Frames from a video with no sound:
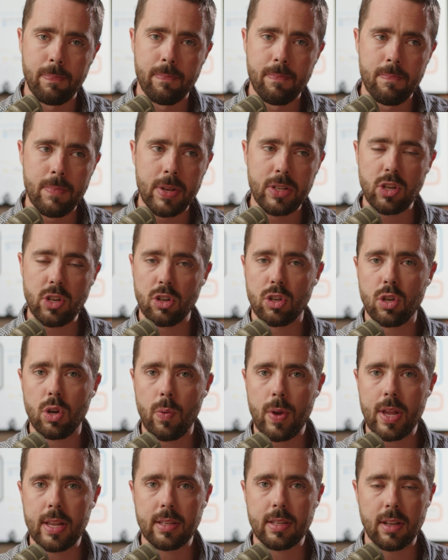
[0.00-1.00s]

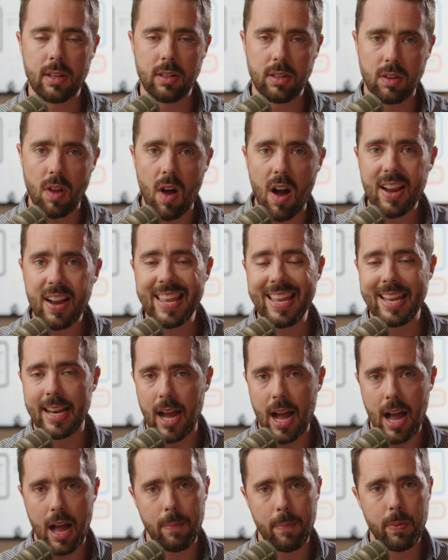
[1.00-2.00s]
Magento is locking
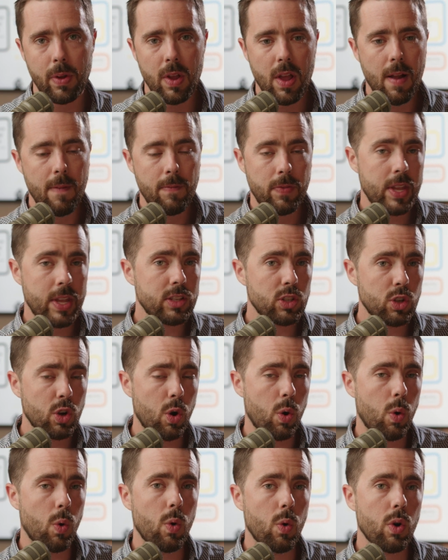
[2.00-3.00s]
up this
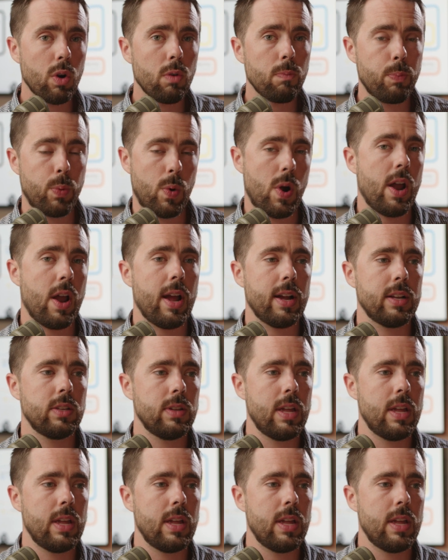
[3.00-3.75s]
core product.